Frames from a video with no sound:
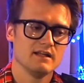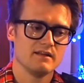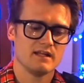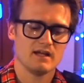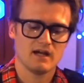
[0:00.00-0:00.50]

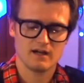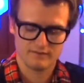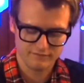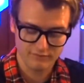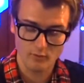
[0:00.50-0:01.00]
the
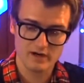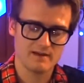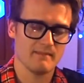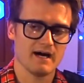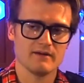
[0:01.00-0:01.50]
40
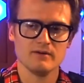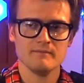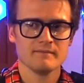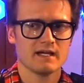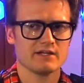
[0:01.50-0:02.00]
model.
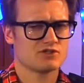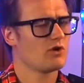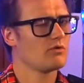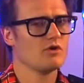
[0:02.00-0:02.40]
I don't